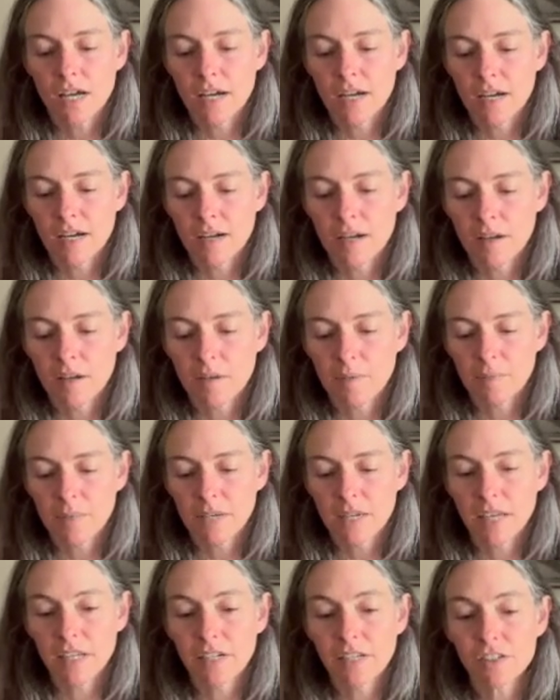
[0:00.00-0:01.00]

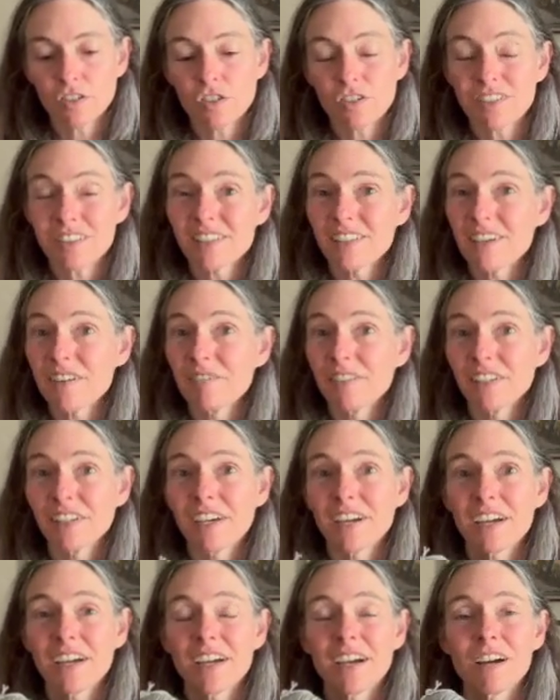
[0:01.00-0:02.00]
And it's just lovely.
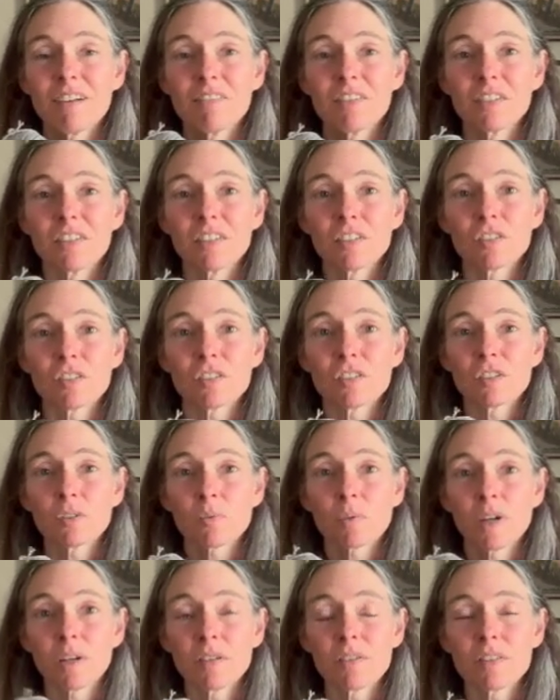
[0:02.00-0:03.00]
I have another
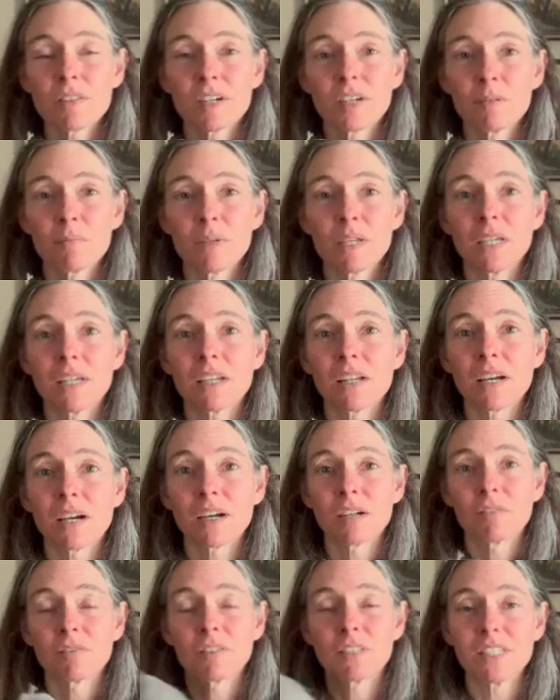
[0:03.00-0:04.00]
sweater that I made
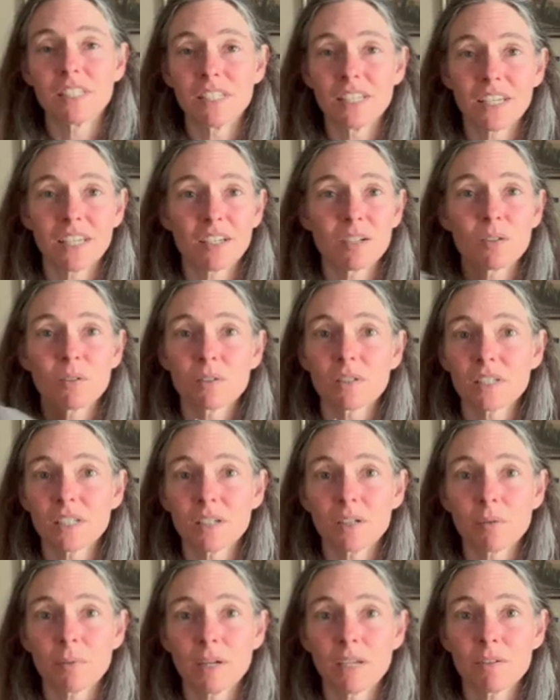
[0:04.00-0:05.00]
out of a DK
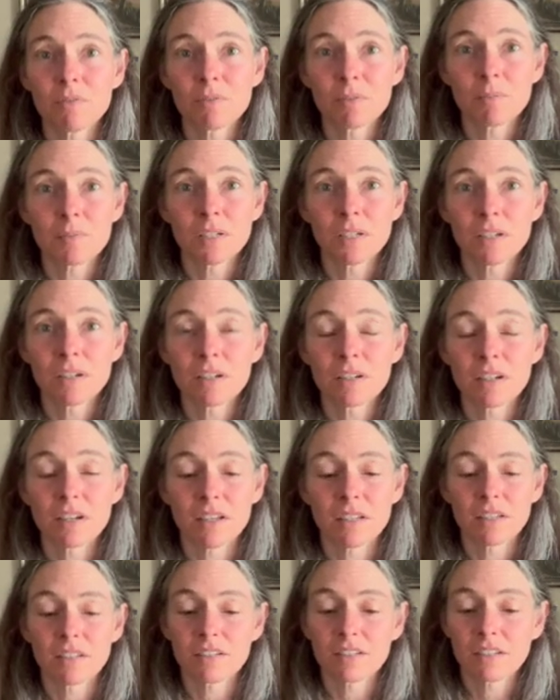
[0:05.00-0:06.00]
Corriedale weight from there,
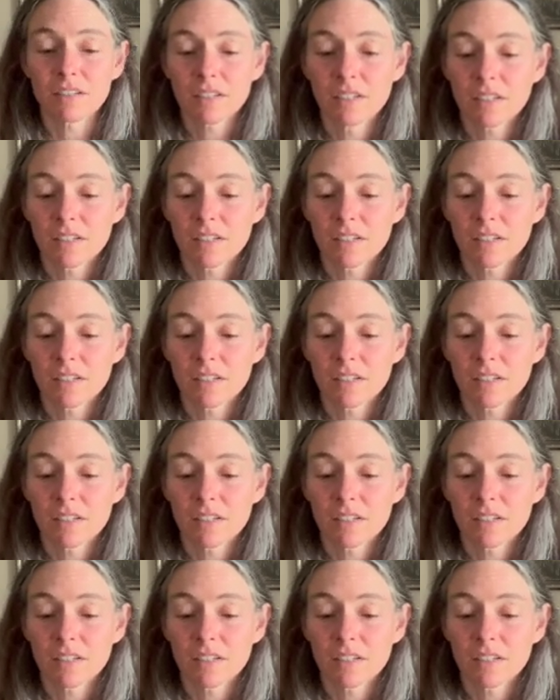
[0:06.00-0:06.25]
and